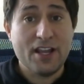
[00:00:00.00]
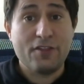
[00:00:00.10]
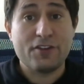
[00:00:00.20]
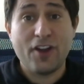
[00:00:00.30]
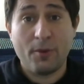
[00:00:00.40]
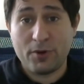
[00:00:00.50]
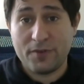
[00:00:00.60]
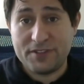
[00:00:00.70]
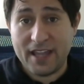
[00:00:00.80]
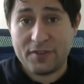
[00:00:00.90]
the number
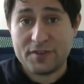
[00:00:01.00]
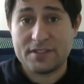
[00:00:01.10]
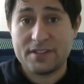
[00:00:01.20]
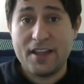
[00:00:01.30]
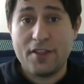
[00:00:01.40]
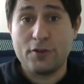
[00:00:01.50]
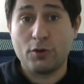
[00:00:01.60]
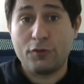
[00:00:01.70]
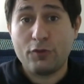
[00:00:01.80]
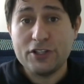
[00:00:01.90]
of deaths, the
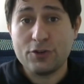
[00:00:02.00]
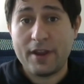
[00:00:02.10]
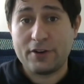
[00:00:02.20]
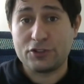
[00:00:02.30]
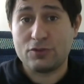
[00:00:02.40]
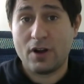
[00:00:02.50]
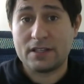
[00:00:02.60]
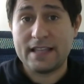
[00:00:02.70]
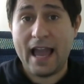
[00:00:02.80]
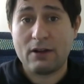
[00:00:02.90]
refrigerator
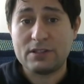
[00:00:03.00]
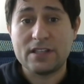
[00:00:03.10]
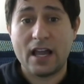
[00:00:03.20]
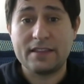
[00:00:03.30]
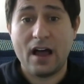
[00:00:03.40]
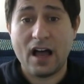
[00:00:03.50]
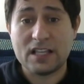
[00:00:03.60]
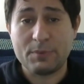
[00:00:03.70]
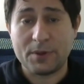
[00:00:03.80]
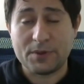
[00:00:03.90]
trucks outside the
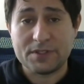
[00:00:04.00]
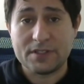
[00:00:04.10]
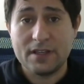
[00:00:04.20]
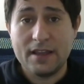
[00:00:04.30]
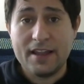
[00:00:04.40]
hospitals